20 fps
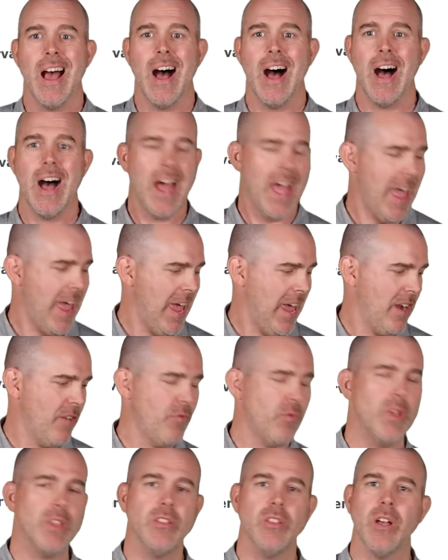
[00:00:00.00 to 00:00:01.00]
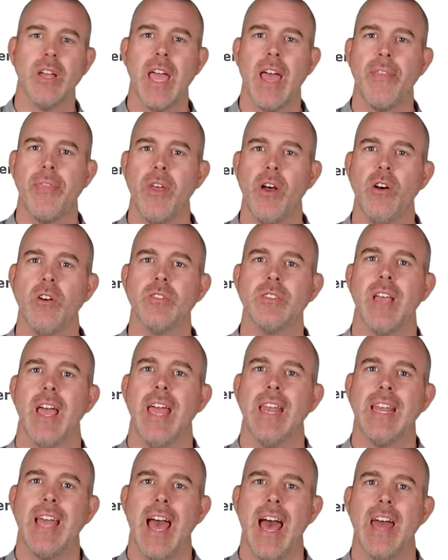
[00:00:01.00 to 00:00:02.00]
Uh, and if we look at those
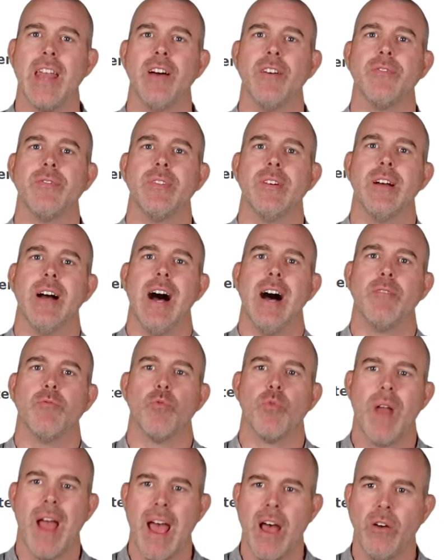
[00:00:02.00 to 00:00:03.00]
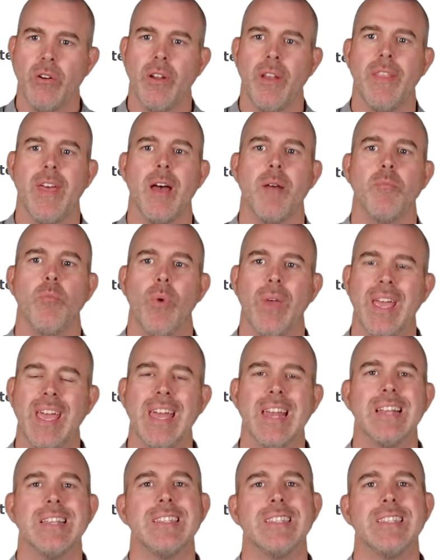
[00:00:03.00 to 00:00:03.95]
and kind of um, round them, we get